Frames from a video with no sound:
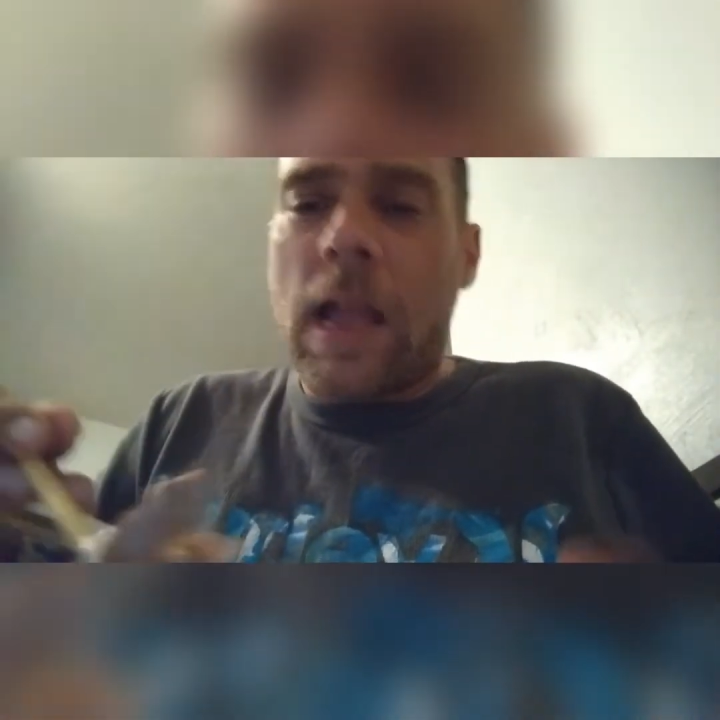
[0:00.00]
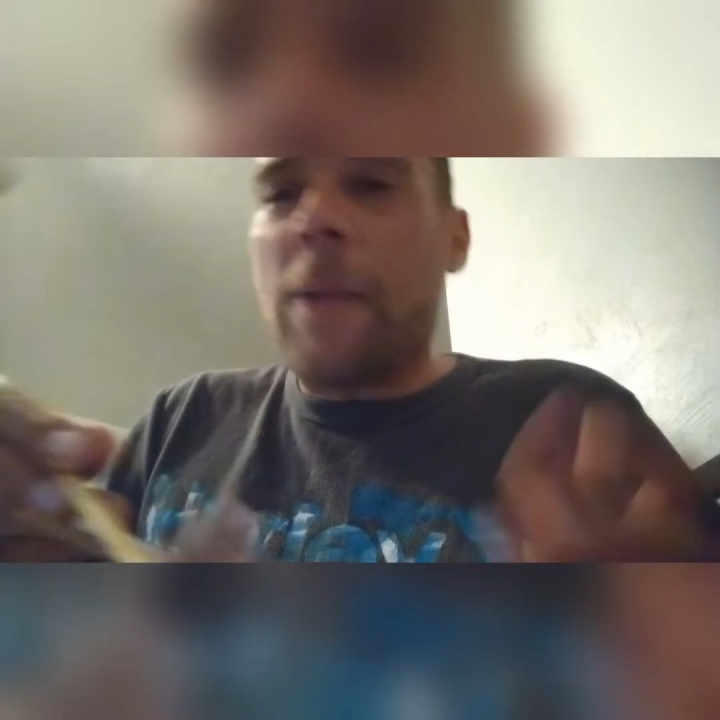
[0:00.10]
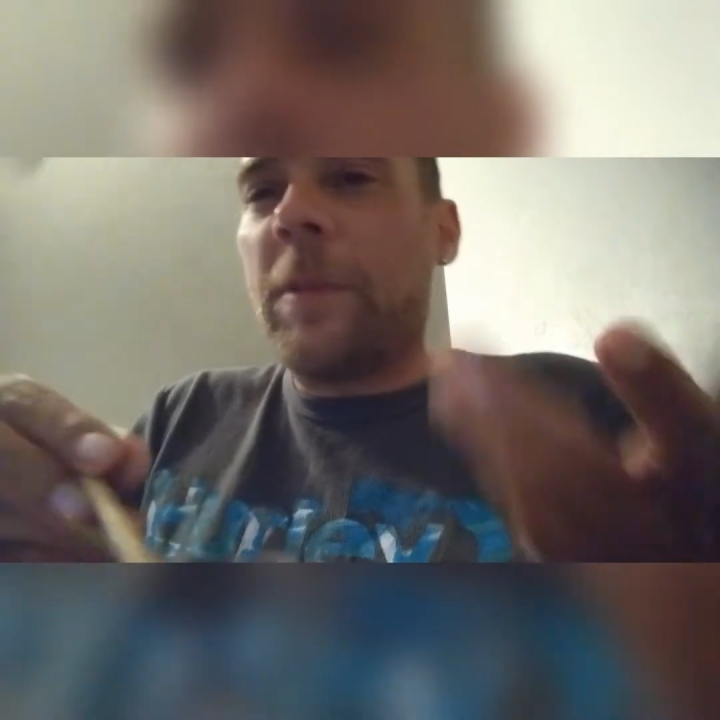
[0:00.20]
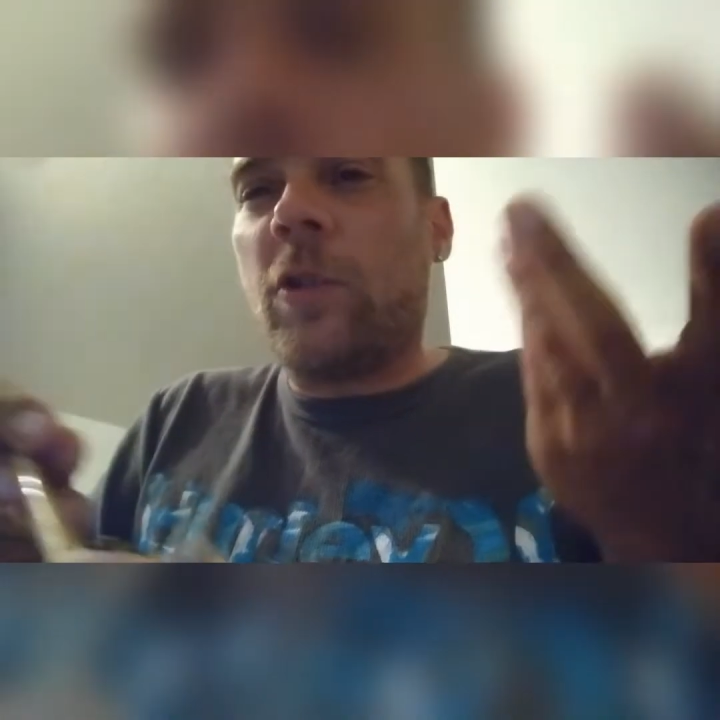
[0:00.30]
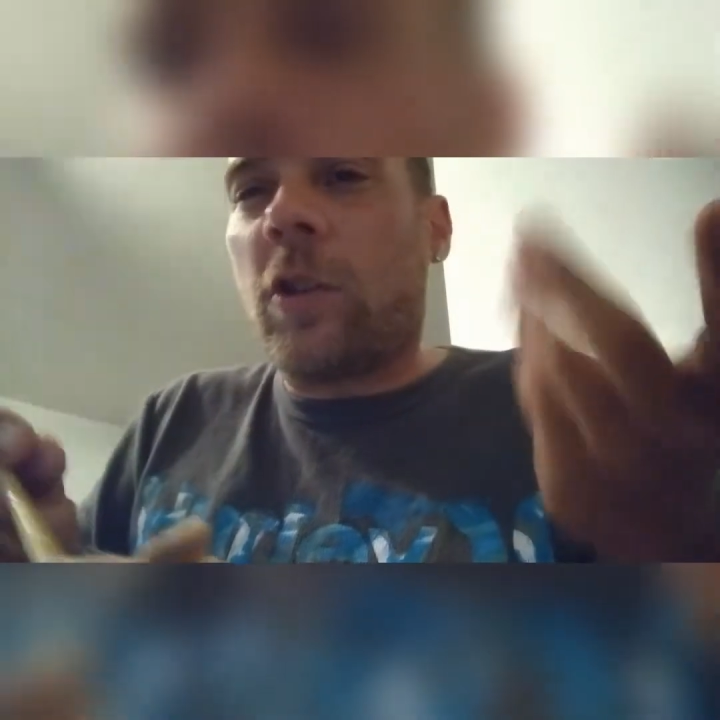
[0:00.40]
I
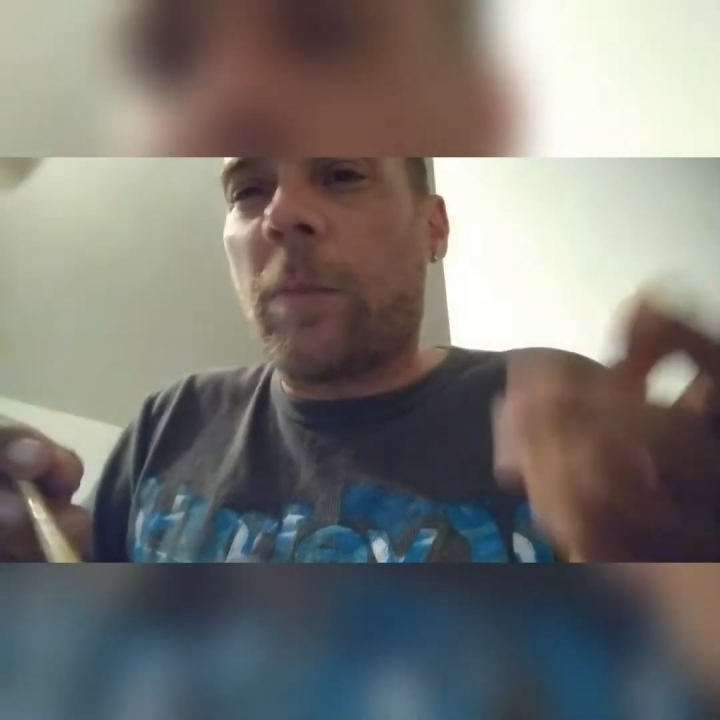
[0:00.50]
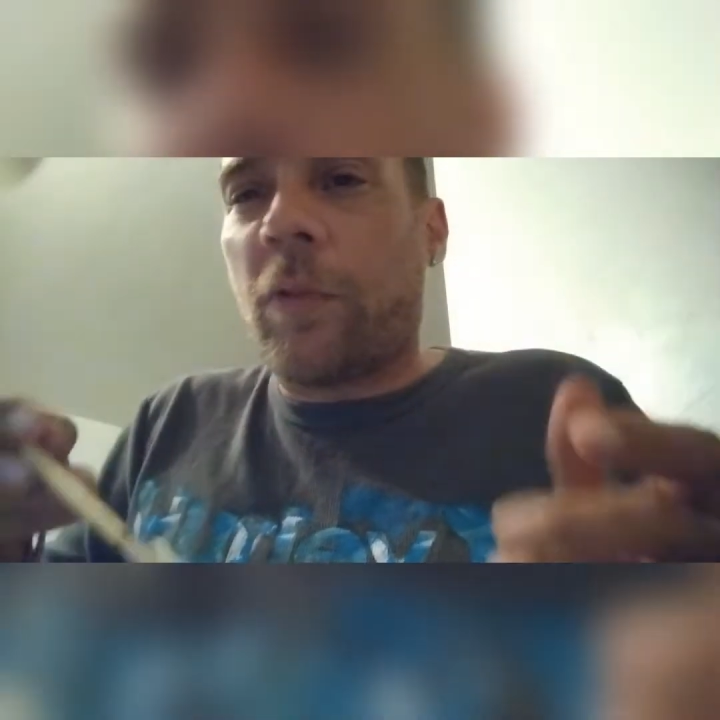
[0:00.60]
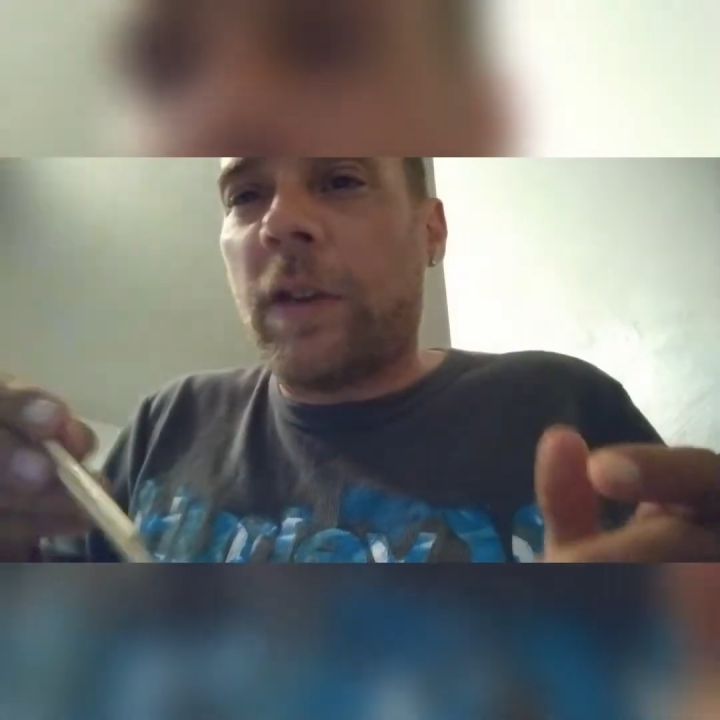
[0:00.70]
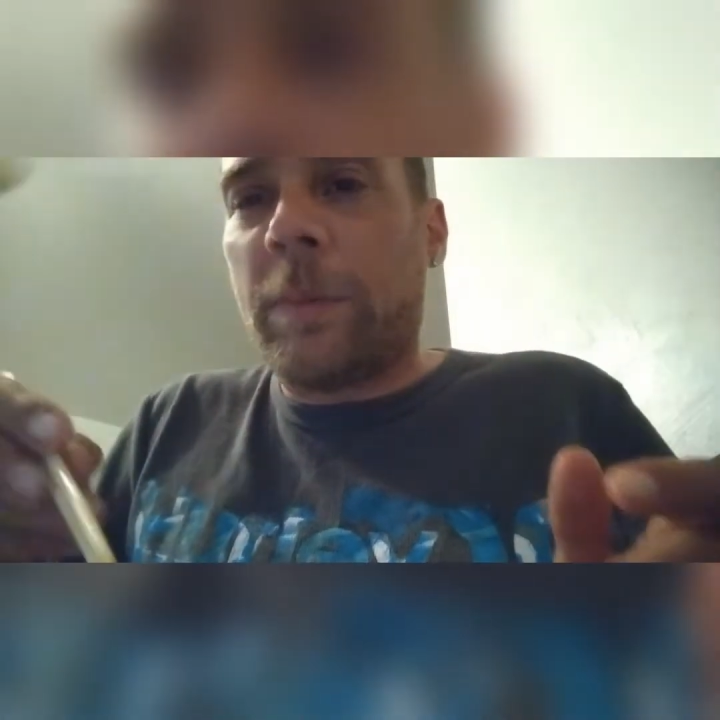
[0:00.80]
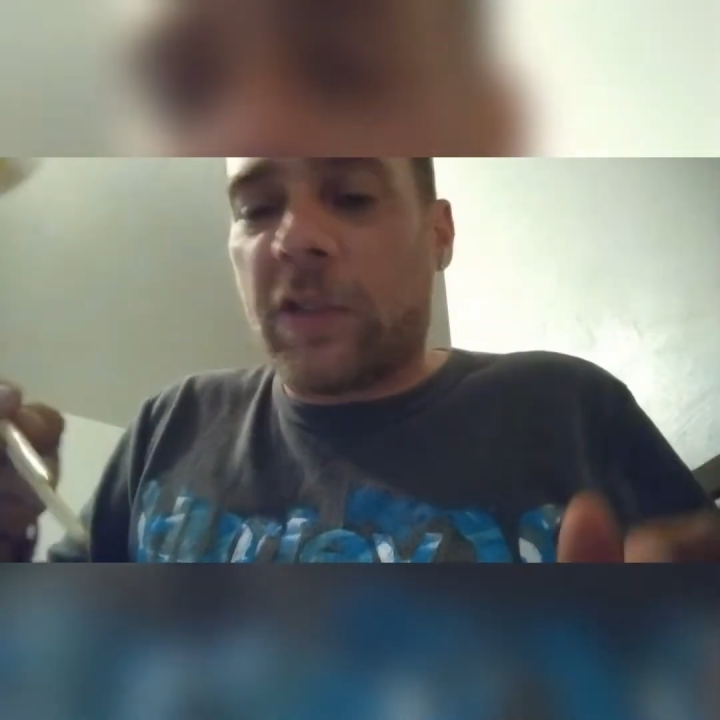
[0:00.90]
mean, you could
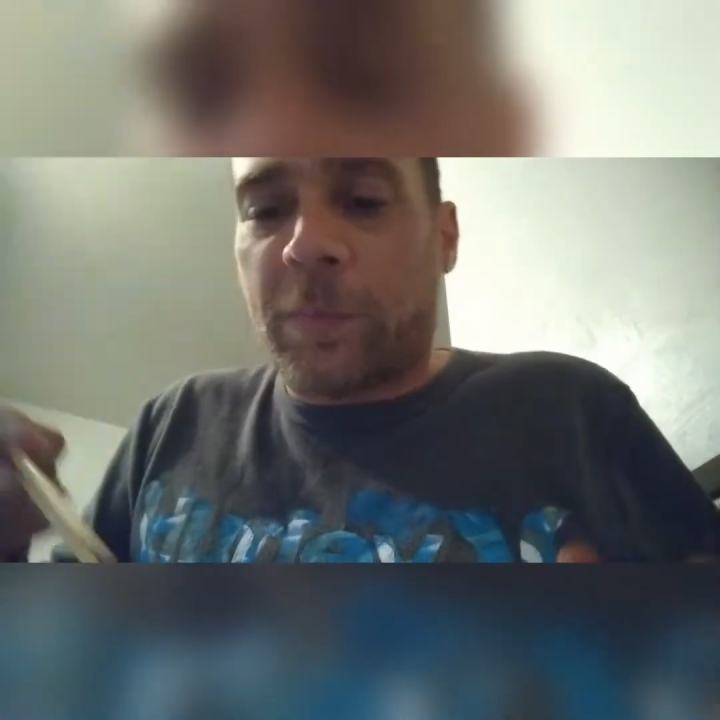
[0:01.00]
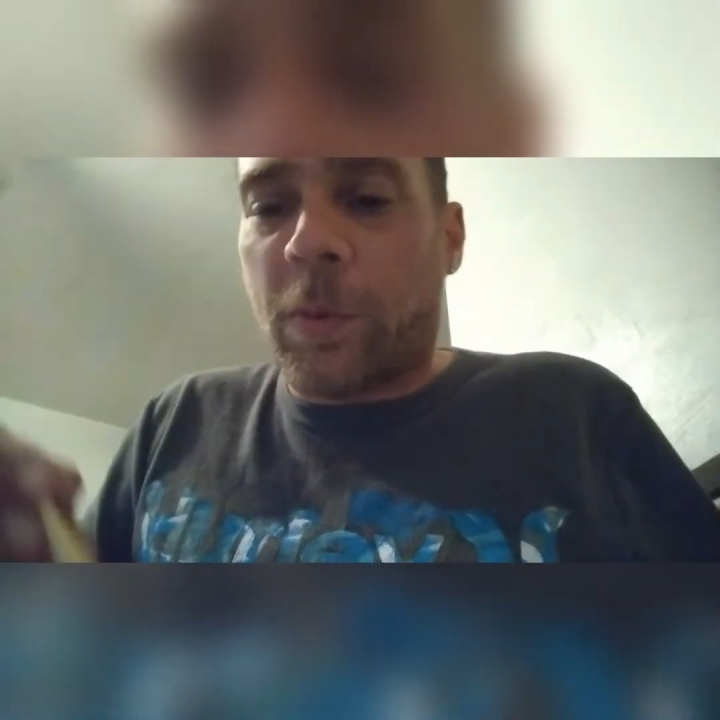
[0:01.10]
pretty much